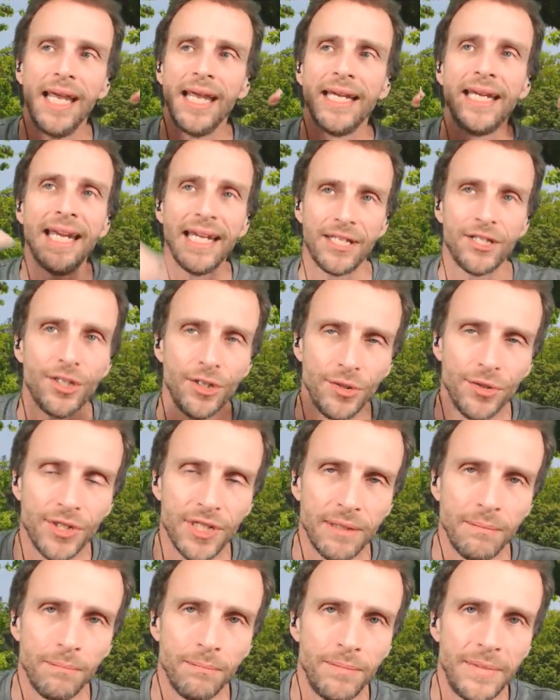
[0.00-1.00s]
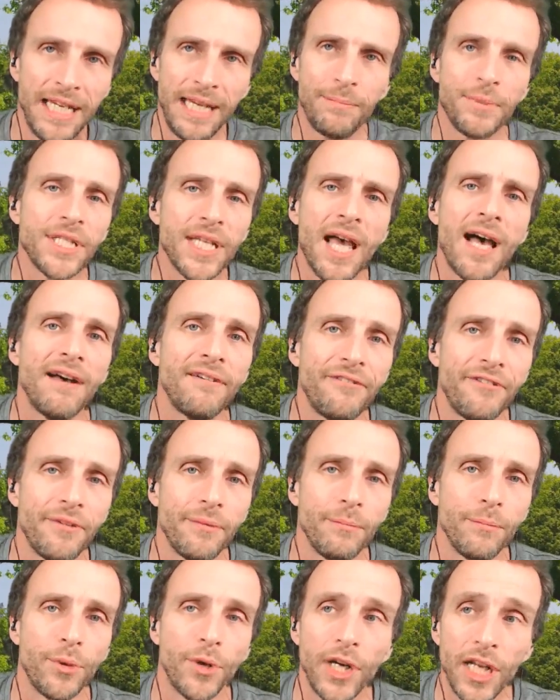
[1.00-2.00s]
get to some deep stuff
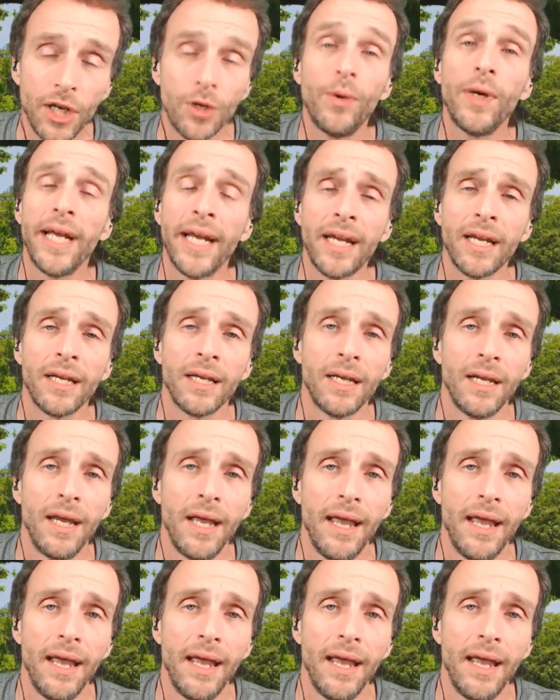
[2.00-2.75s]
pretty quick